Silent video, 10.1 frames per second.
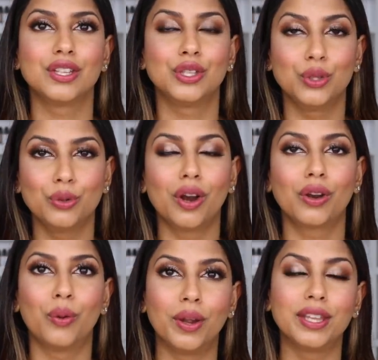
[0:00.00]
you are
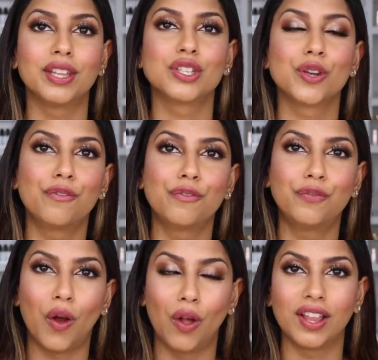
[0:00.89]
going to
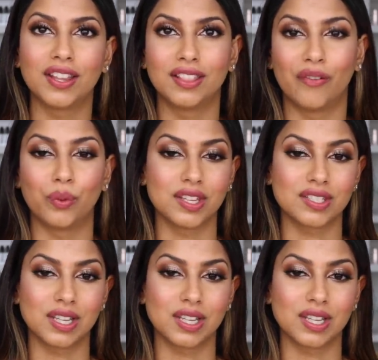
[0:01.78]
fall in love with this